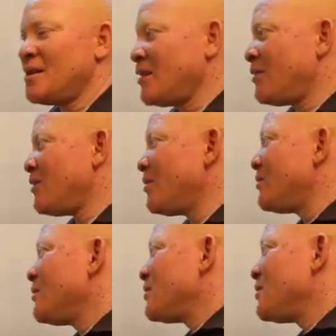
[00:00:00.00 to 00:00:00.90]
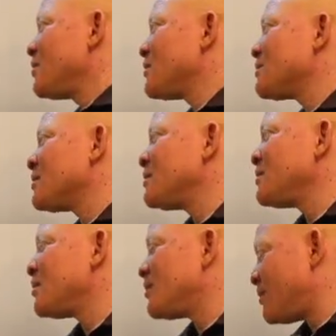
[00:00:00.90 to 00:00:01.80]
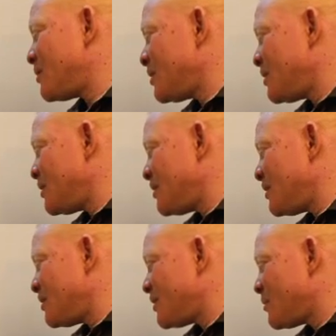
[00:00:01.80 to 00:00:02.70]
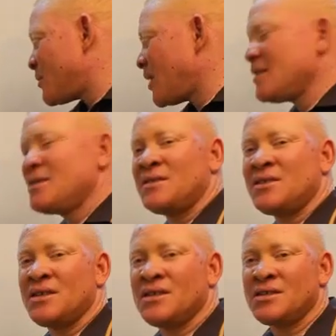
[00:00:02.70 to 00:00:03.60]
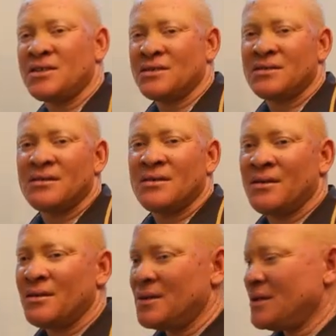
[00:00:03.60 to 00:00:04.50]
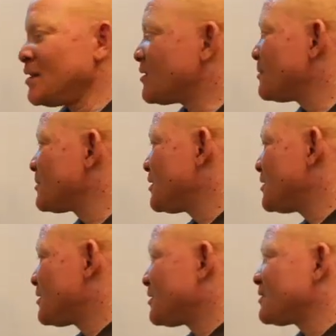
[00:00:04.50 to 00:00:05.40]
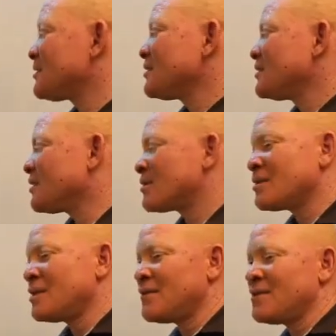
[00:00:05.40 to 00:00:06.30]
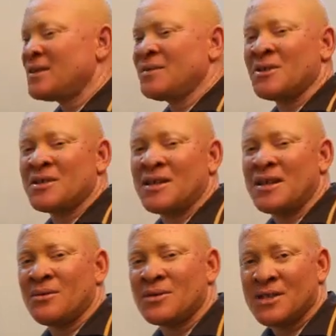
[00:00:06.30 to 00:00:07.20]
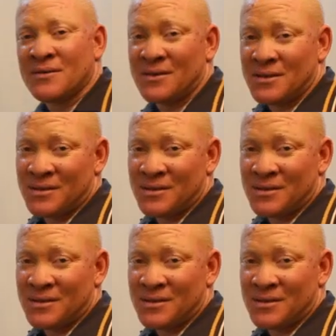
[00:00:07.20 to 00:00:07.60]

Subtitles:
Or the prices change or the income changes, definitely the budget line will shift.